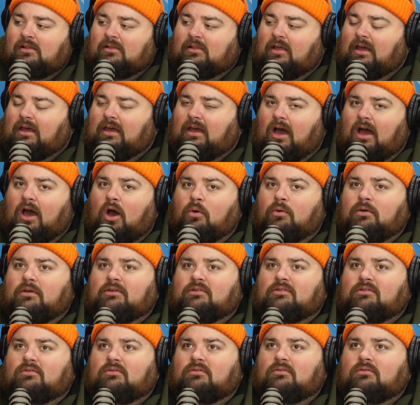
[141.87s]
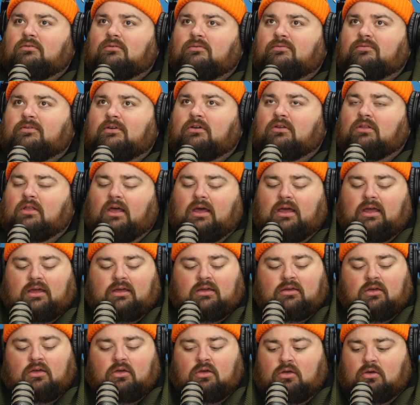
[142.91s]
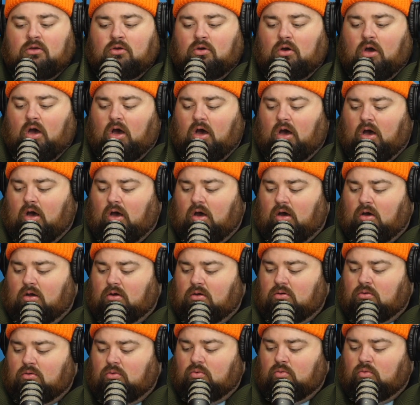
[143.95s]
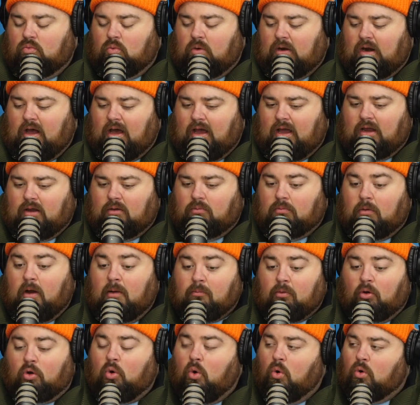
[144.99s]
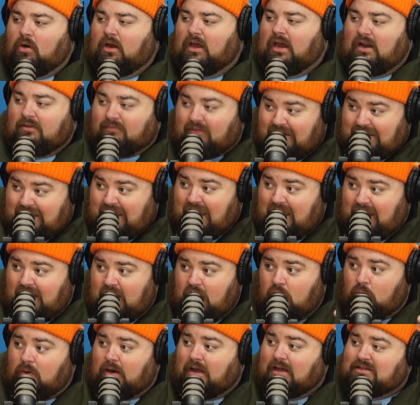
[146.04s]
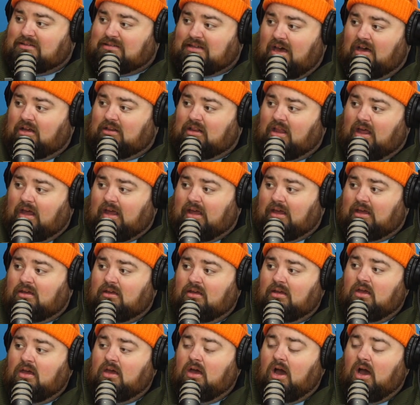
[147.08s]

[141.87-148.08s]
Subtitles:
I always feel like when I am recording, and if I can't hear what I sound like,